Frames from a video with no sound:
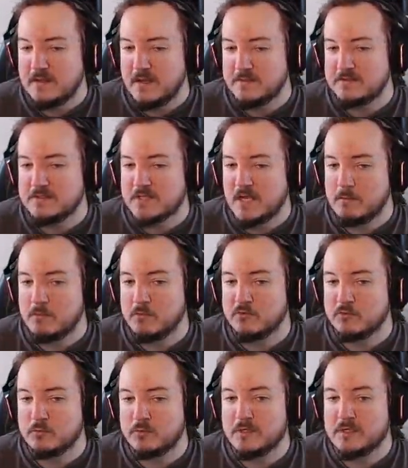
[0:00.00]
and the timing
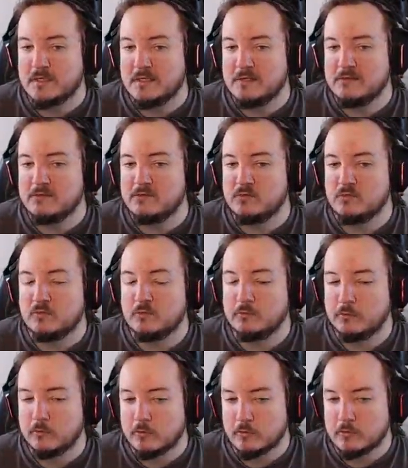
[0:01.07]
was pretty easy to
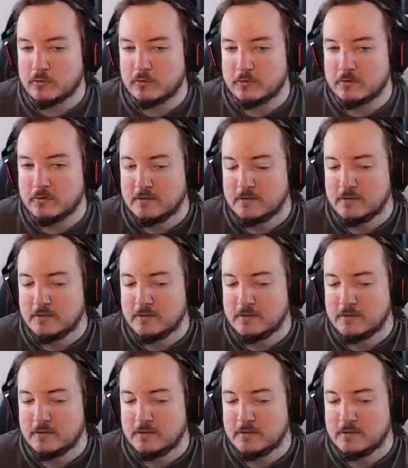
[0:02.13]
learn